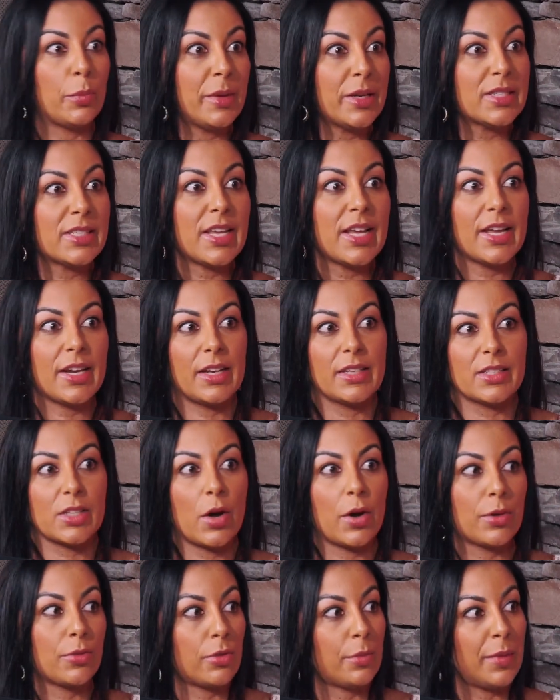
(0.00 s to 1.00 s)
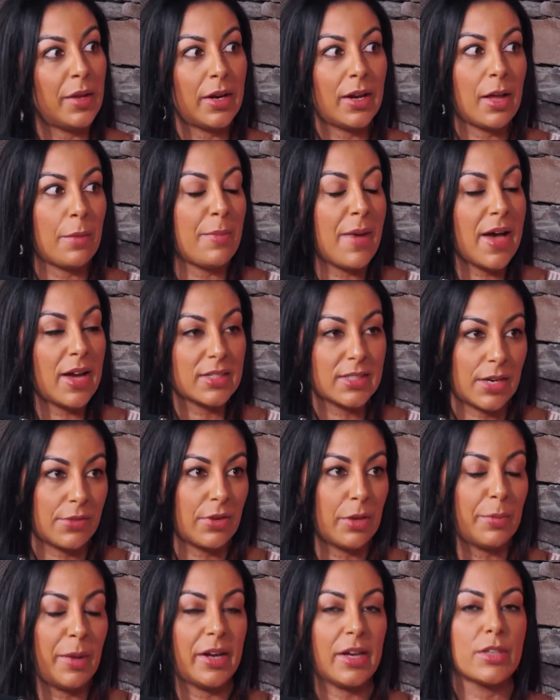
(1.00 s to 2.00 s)
busy and it's hard for me to get back to
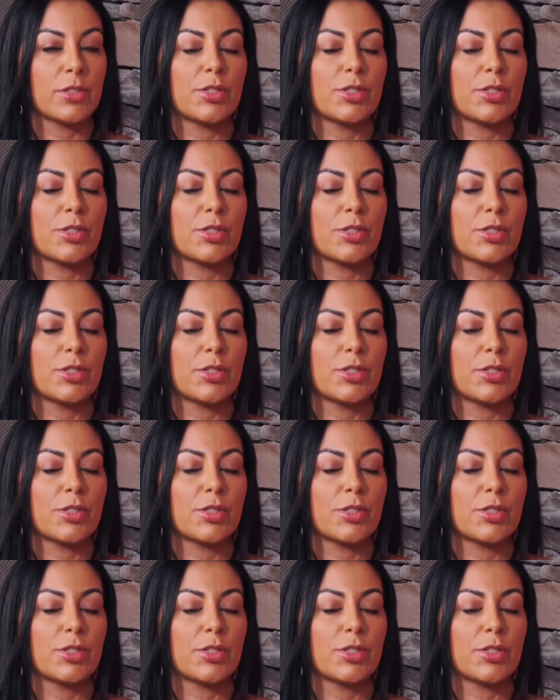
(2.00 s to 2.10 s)
everybody.